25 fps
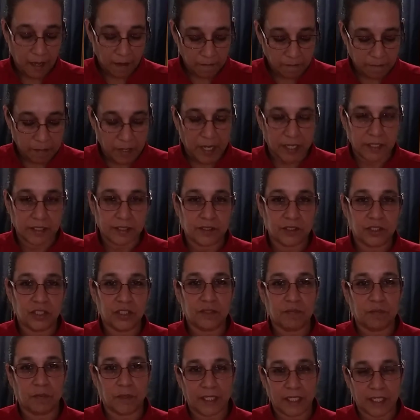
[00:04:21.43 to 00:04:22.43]
But
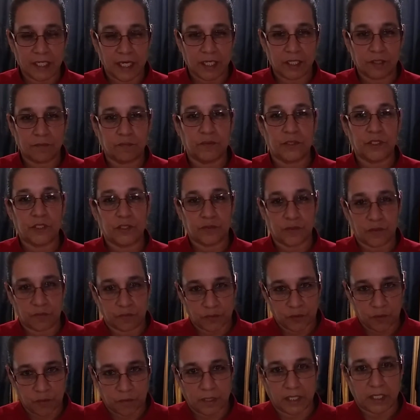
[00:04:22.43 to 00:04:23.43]
just bring it out of the fridge for a
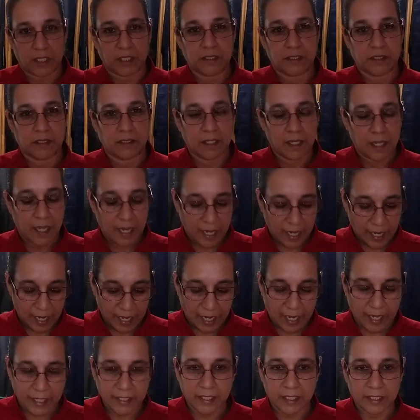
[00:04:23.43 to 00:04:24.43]
few minutes
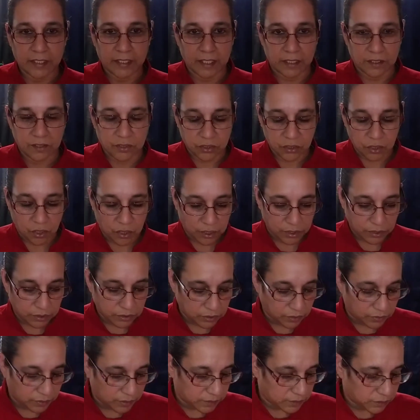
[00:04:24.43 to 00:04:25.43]
and then get started.
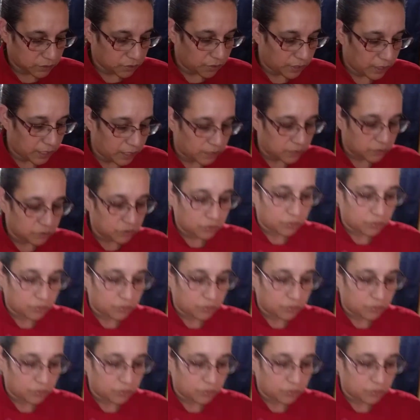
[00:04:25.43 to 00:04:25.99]
So let's go ahead and do